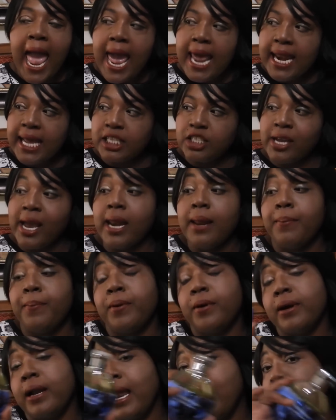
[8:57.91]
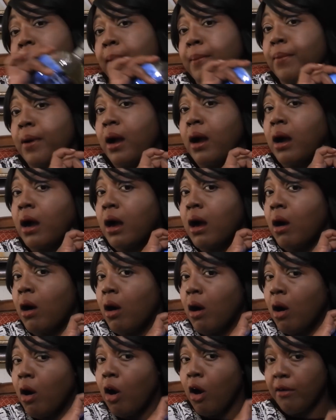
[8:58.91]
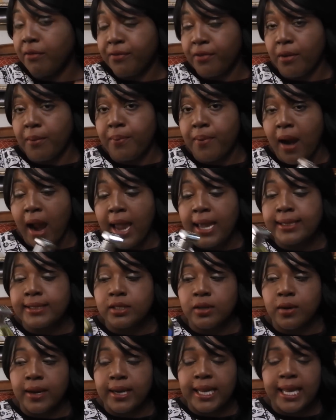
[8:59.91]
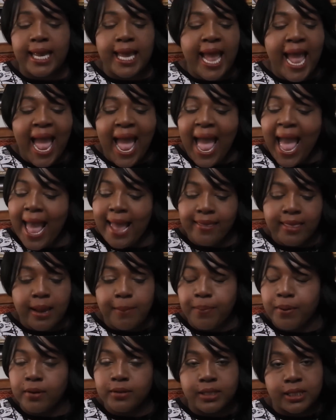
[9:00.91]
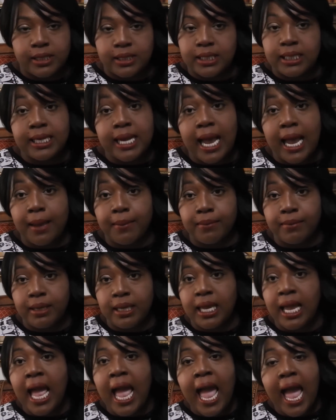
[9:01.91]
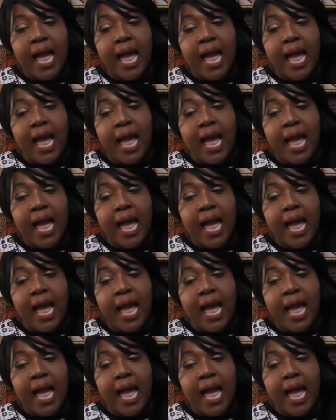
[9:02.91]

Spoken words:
And I tried to put like a offer price on it, and that person denied me.